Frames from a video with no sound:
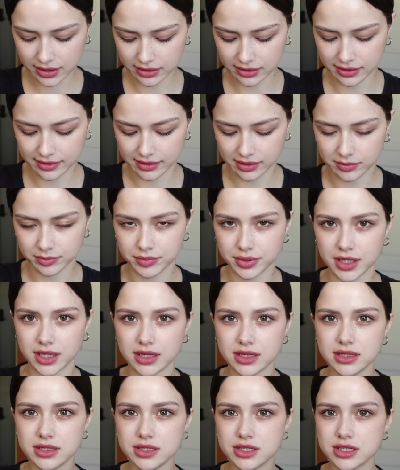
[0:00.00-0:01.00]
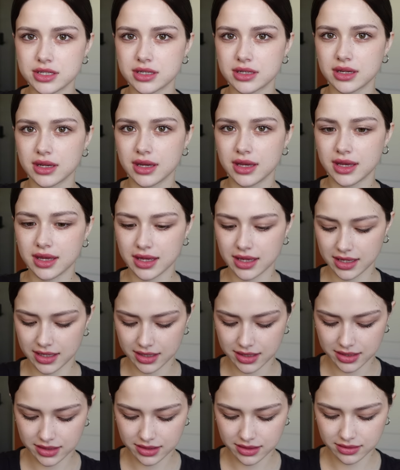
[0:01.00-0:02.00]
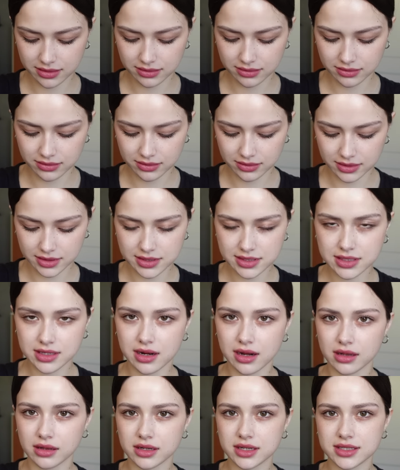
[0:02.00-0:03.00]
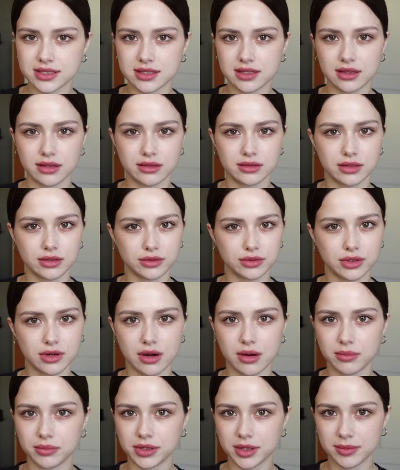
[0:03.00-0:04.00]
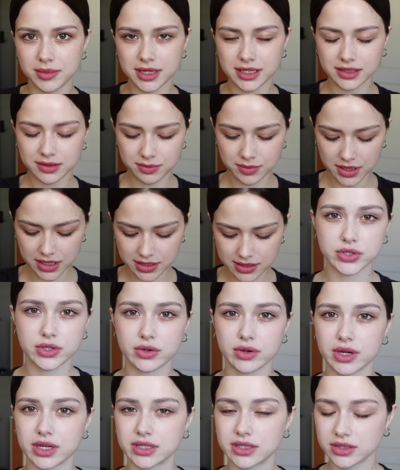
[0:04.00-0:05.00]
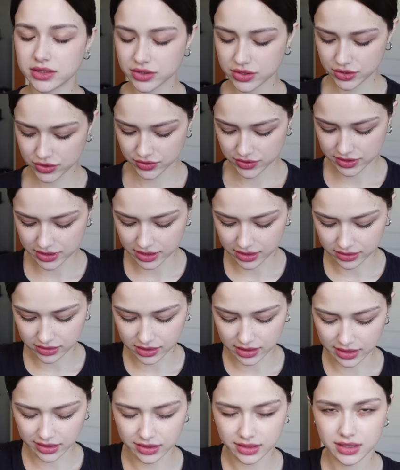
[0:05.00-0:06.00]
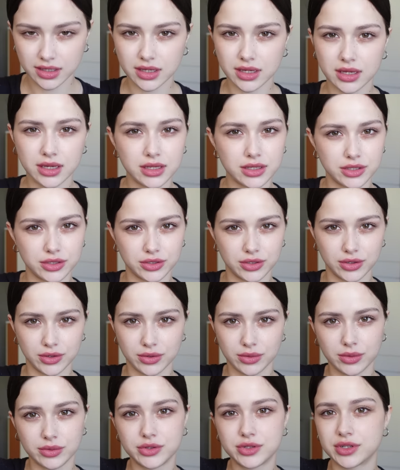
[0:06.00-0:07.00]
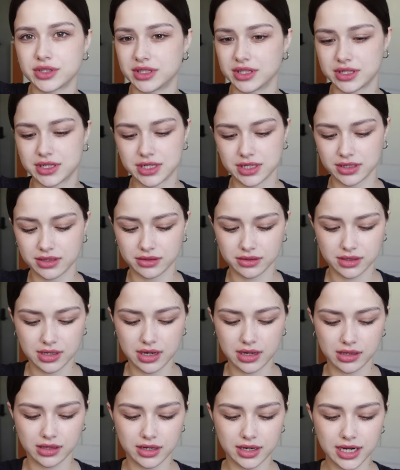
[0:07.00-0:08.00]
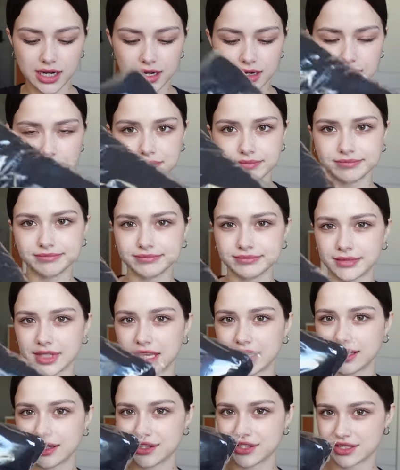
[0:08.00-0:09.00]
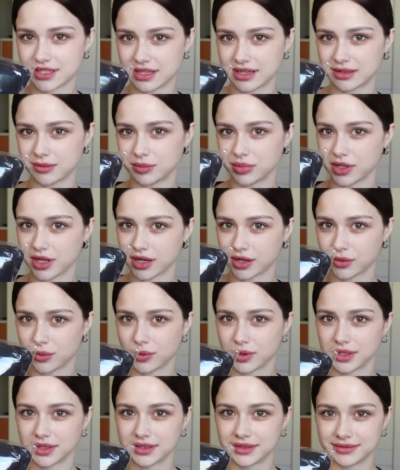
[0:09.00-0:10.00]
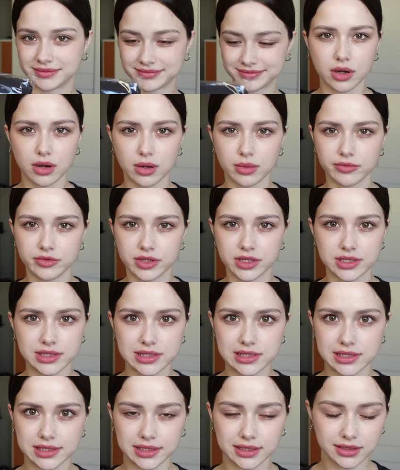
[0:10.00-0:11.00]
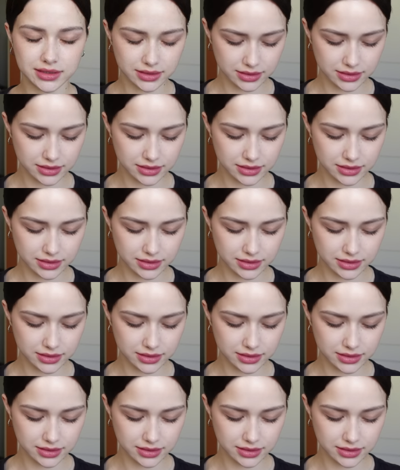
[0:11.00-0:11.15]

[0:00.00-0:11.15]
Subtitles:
and like beige, and these colors, they don't complement me, so I didn't choose their, like, you know, traditional color, and I just got a black one, obviously.